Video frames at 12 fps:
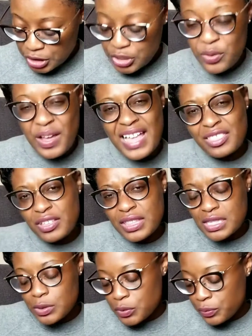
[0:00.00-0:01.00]
So I thought
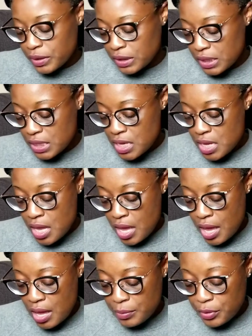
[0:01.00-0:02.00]
this was really
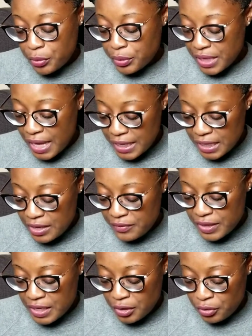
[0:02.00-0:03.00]
creative
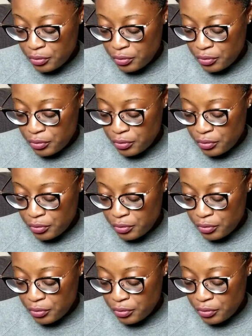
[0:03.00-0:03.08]
and a